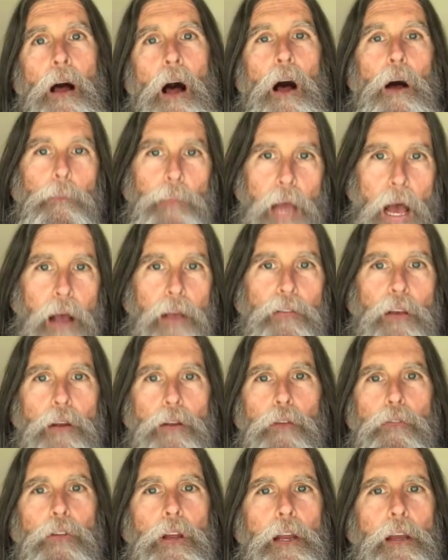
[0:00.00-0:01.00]
Um, guys, I
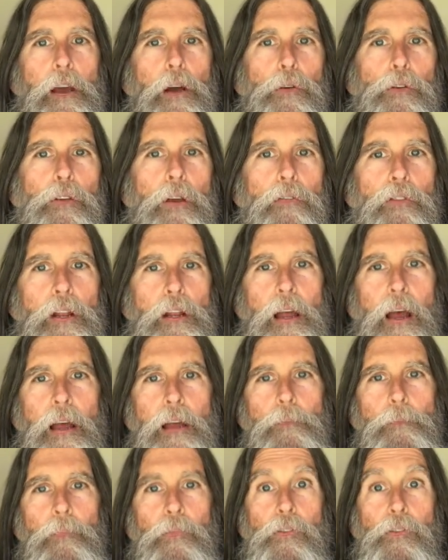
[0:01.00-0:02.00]
do videos every day,